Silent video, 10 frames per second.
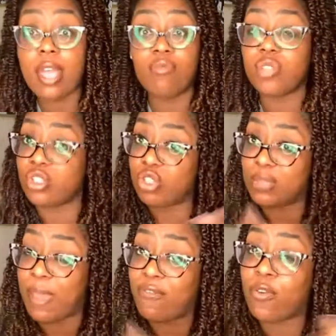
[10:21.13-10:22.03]
and
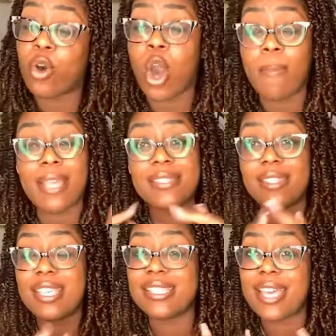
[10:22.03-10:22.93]
disrespectful
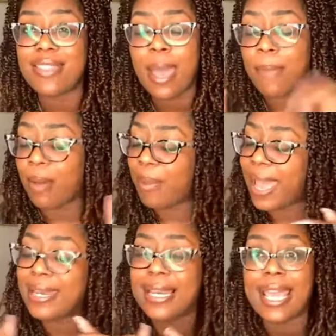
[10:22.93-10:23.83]
comments and things like that about
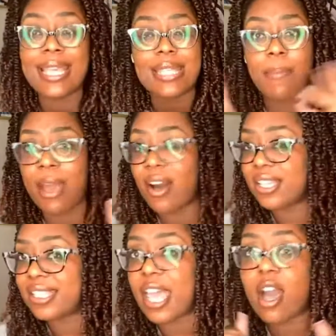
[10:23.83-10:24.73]
panelists,
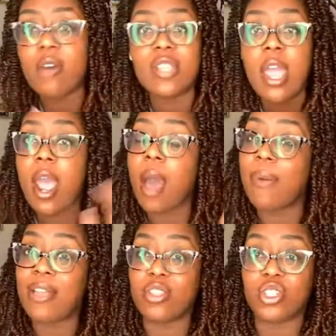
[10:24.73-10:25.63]
about ourselves,
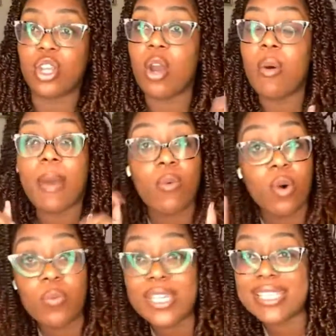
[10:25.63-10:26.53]
about the show, about
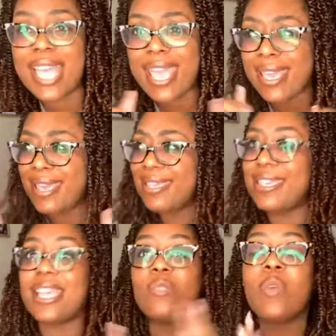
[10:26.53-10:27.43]
what we say?
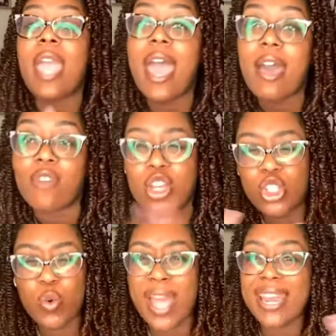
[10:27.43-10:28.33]
Yes, we have.
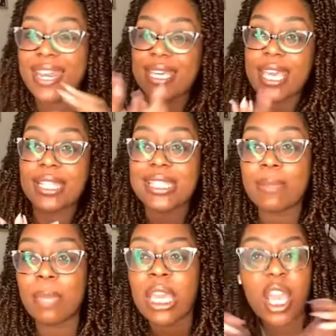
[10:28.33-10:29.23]
Do I let it get
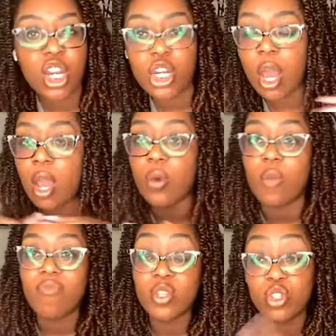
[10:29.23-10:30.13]
to me?
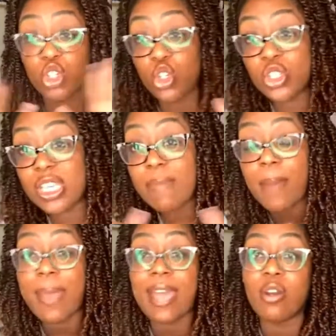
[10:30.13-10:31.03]
No. Do you see
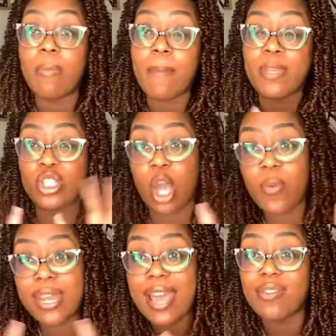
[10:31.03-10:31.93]
my panel members
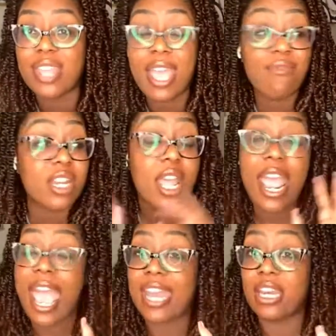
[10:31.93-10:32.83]
going out there
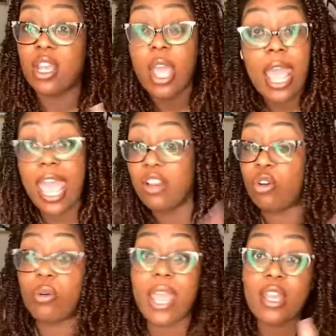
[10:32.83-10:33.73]

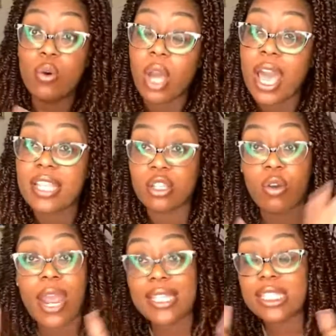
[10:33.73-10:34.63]
and creating all kinds
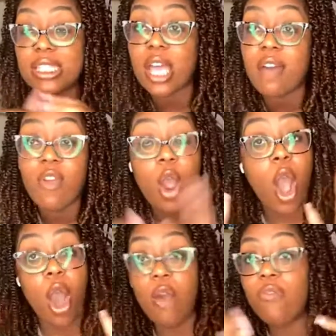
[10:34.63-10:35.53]
of crazy stuff
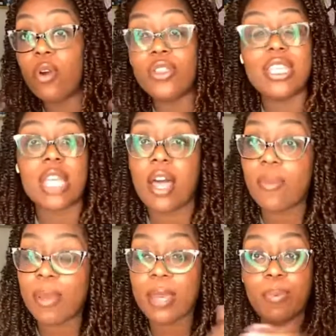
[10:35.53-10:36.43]
over on these
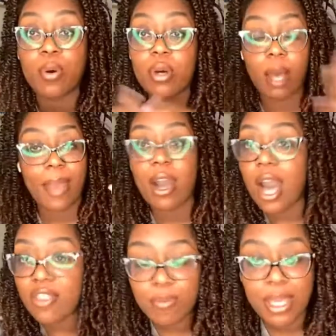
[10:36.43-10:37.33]
other people, about
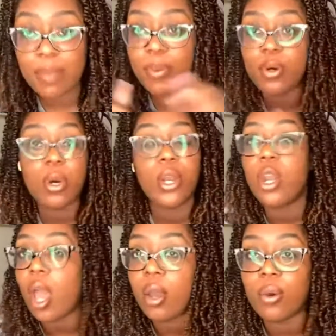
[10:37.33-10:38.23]
other people?
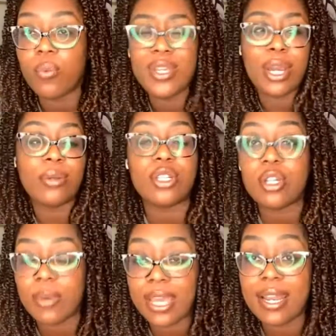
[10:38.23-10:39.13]
No, we don't
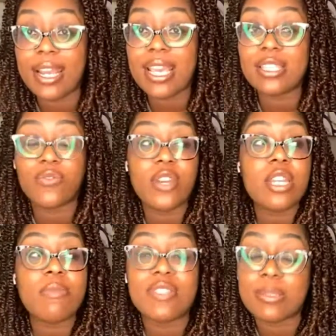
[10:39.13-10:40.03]
do it. It's
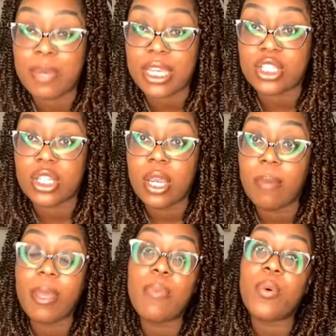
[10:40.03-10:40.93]
freedom of speech.
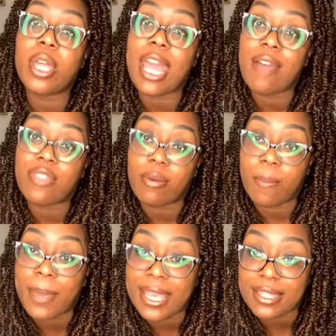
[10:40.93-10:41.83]
People can have
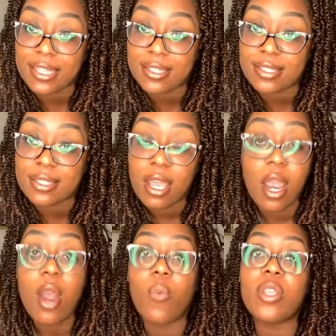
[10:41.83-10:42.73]
their opinions.
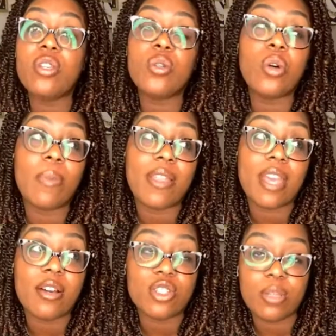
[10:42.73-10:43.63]
When you talk
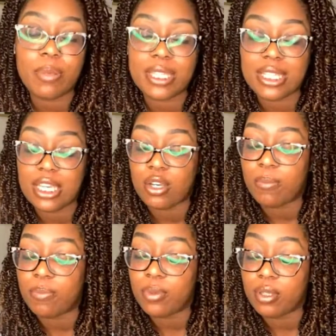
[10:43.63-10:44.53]
about the
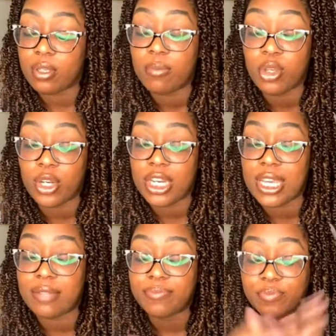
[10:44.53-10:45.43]
LGBT
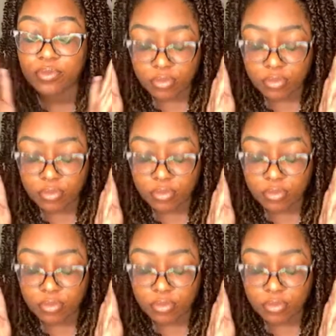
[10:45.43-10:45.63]
community,